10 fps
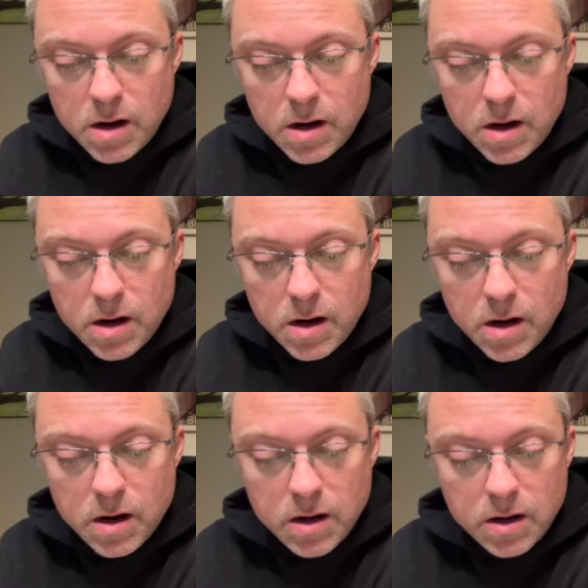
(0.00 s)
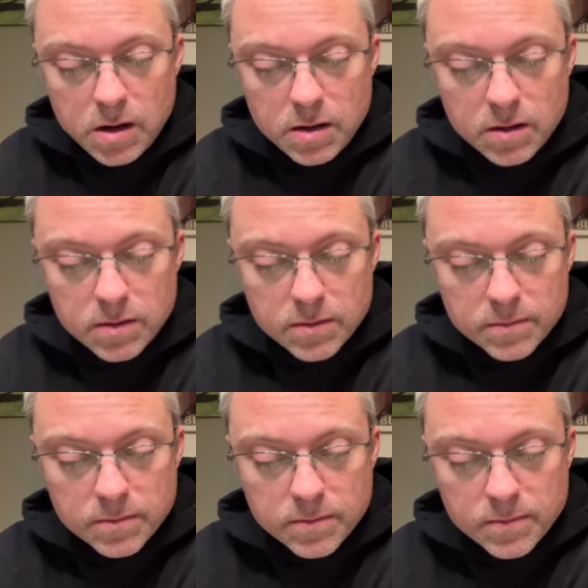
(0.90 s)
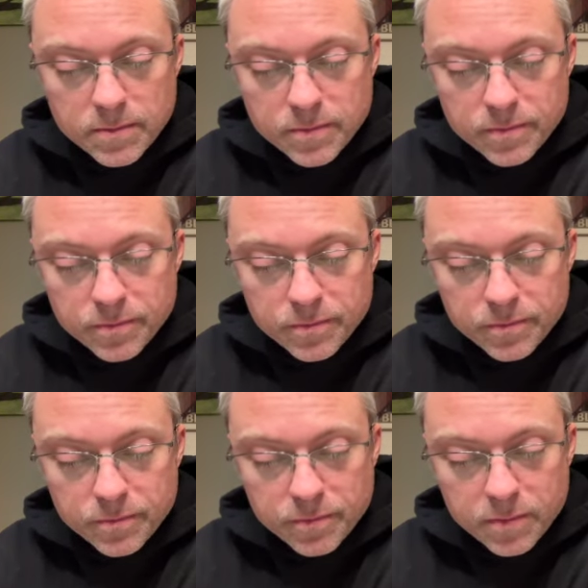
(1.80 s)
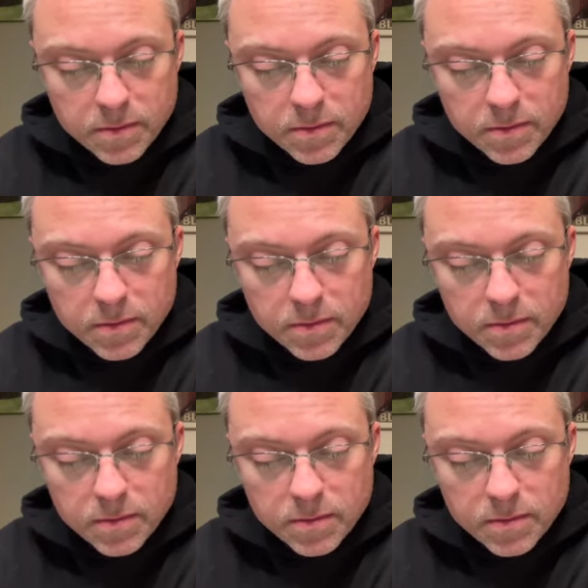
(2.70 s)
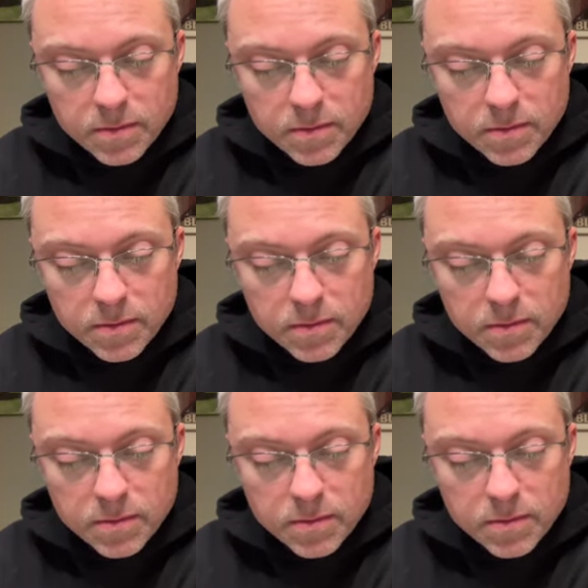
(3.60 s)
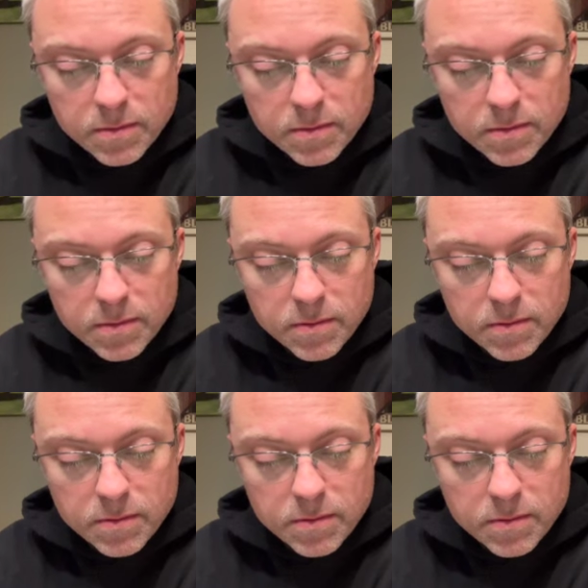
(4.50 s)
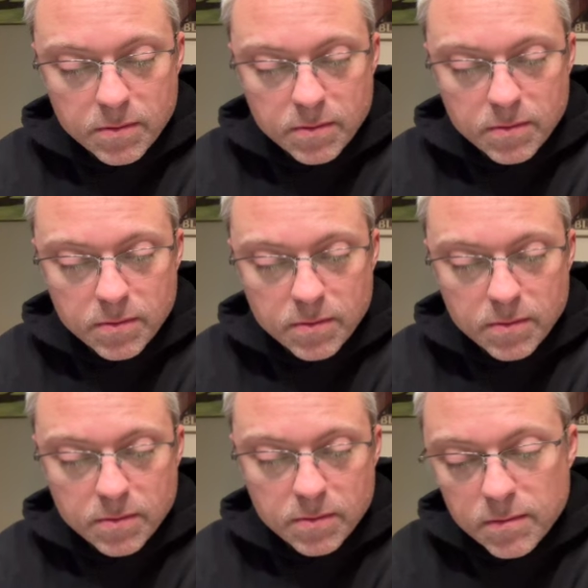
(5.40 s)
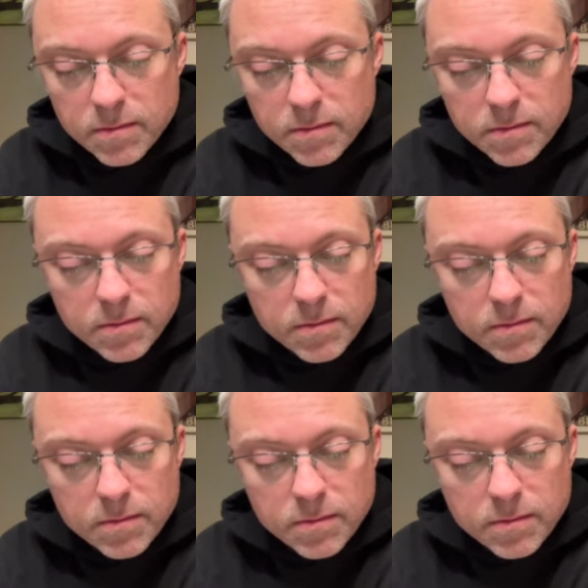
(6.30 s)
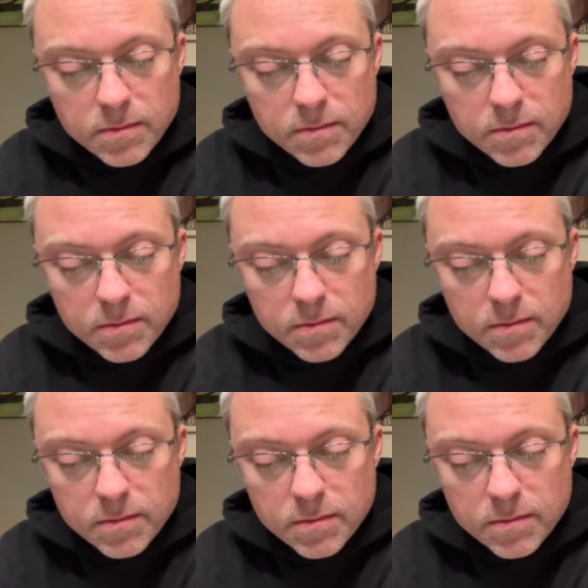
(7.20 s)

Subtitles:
(silent)